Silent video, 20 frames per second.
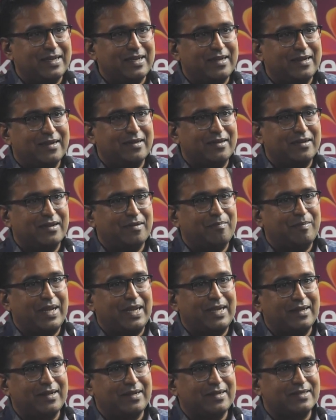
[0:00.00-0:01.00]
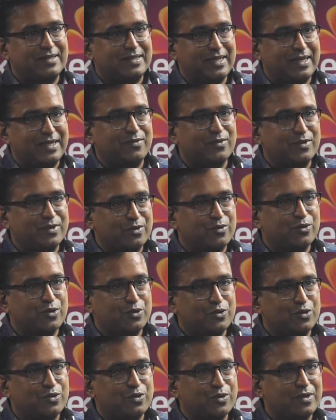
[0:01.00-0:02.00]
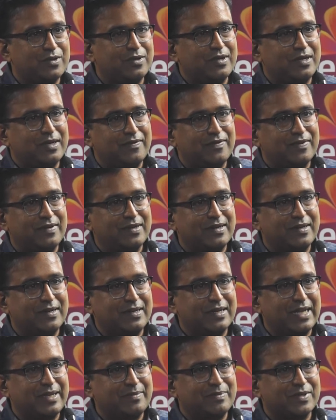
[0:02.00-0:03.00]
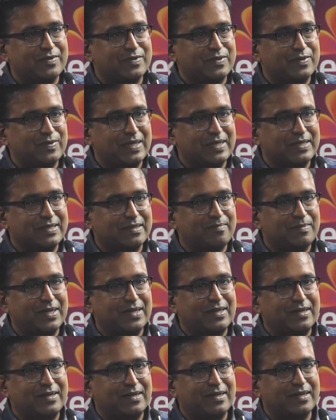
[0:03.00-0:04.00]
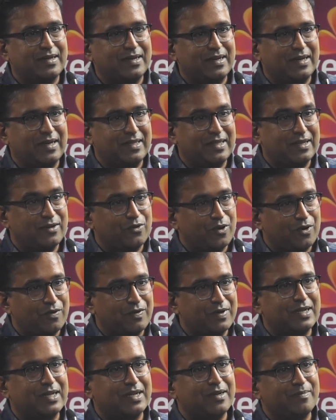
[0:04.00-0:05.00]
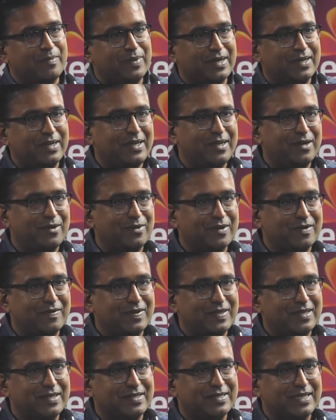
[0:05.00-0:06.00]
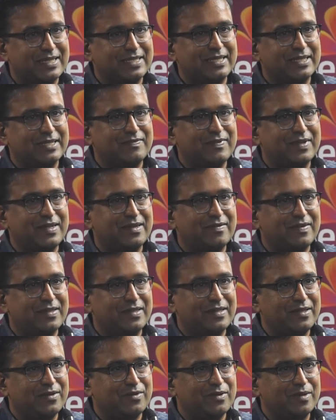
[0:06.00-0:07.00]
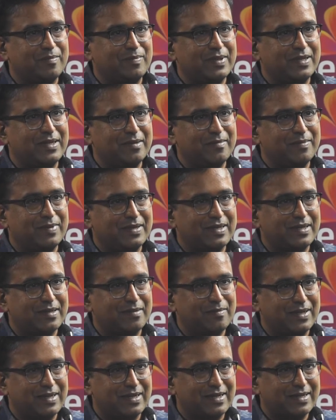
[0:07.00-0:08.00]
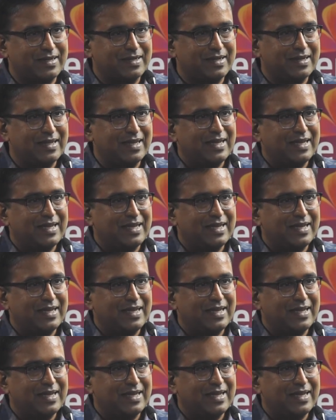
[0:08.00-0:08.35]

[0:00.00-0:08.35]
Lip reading: her mental state would go through you know different types of swings, but adha overcome panni avanga vandu successfully vandathu oru periya periya miracle.